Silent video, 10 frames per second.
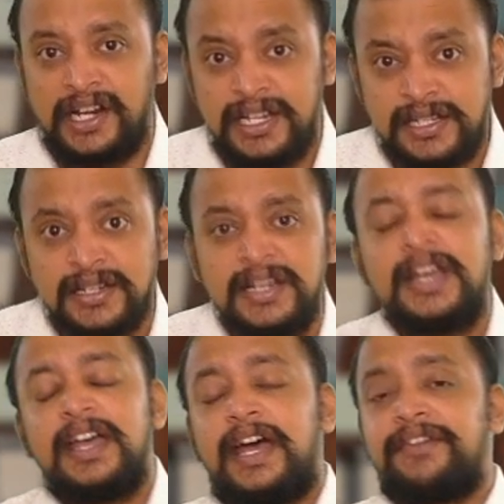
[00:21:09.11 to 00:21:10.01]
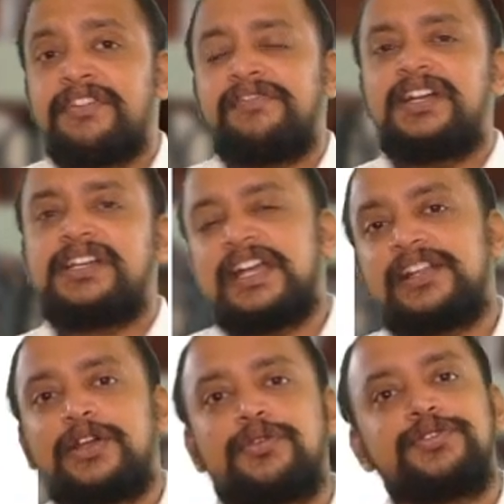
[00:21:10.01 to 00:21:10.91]
released and we will
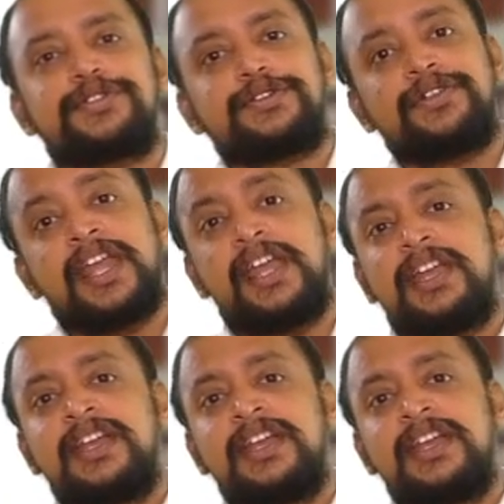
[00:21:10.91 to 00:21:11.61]
take the goods to the